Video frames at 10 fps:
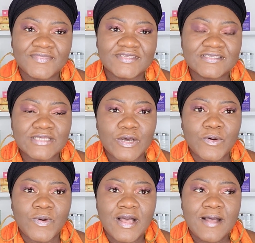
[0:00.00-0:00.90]

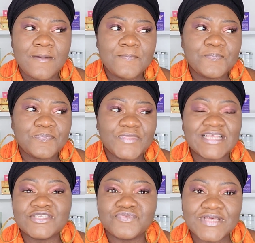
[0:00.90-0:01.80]
So
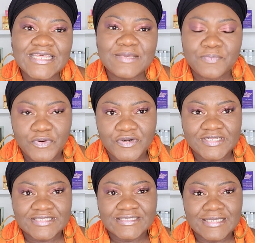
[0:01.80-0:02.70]
it's really
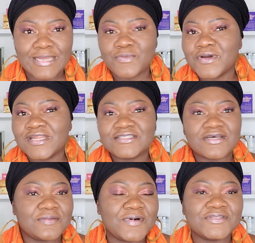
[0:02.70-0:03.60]
important. And we're going to
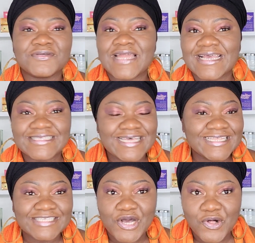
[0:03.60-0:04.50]
talk about, so like I said,
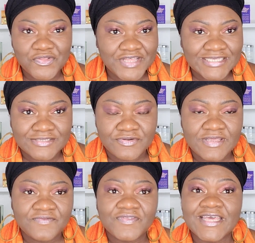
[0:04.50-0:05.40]
it's all things
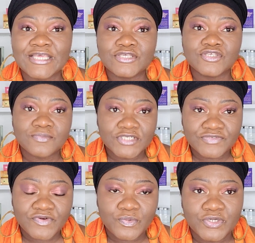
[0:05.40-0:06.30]
grief. Thank you so much
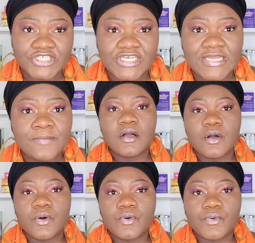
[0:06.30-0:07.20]
for watching.
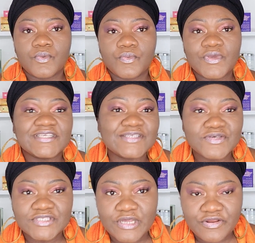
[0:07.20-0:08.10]
We are so
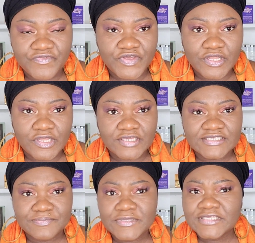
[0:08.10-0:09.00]
sorry for your
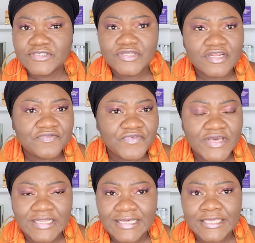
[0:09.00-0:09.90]
loss. Please do not
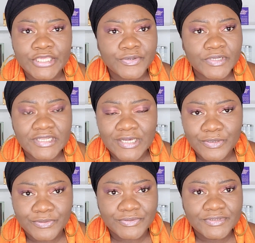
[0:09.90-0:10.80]
feel like you're
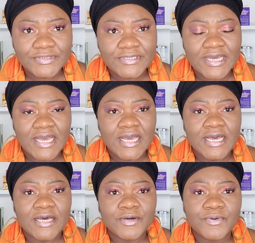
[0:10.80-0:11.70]
alone.
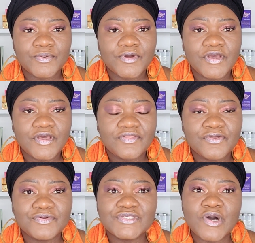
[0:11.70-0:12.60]

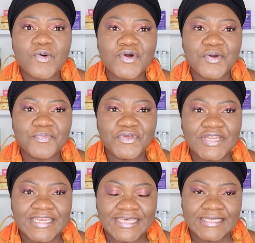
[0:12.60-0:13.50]
There is a whole
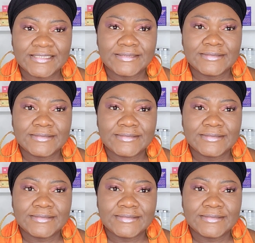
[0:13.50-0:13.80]
community